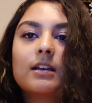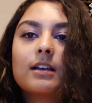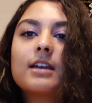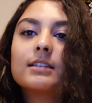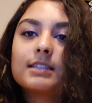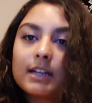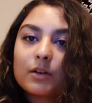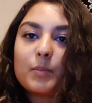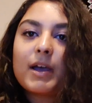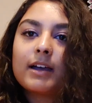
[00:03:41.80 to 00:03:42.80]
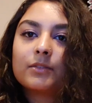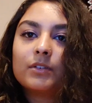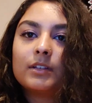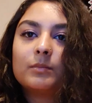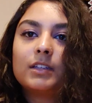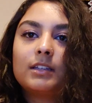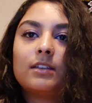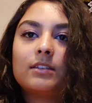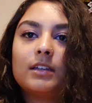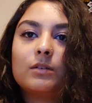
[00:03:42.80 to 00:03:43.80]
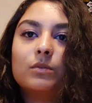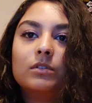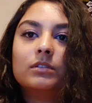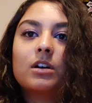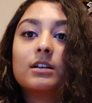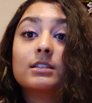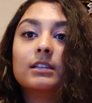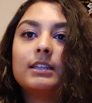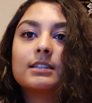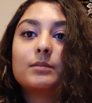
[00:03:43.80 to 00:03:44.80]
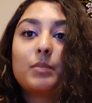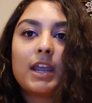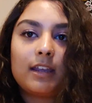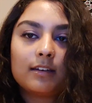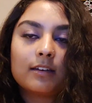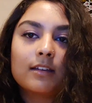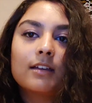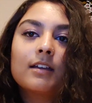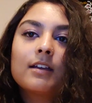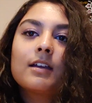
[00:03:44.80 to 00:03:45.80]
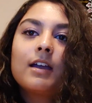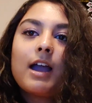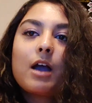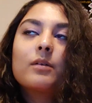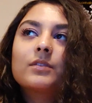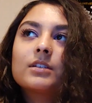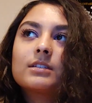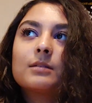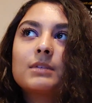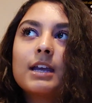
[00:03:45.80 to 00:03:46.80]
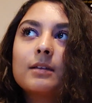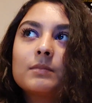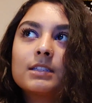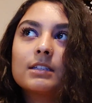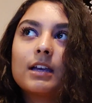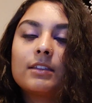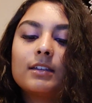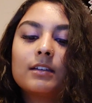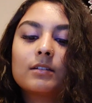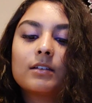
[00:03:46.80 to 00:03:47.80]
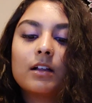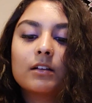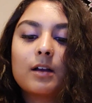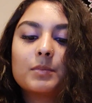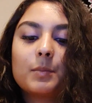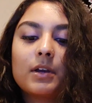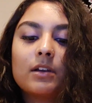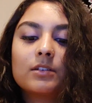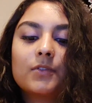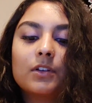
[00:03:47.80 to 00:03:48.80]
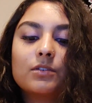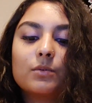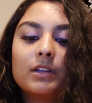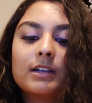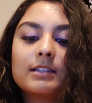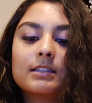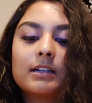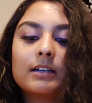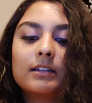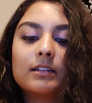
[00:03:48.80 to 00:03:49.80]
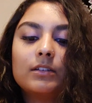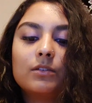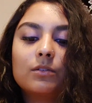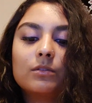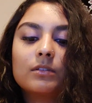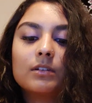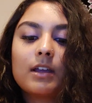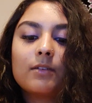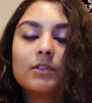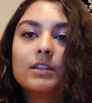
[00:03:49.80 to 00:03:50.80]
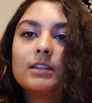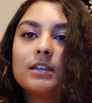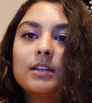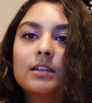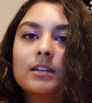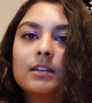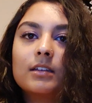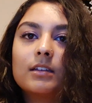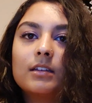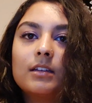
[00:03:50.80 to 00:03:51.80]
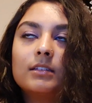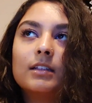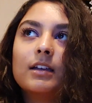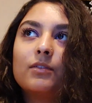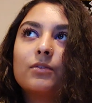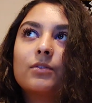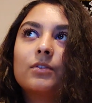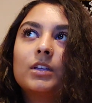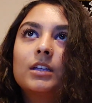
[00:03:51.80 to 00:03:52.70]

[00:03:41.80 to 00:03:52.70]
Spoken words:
kind of set out a path for them that they think will cause the least pain. However, sometimes I think helicopter parents fail to realize that, everything in life,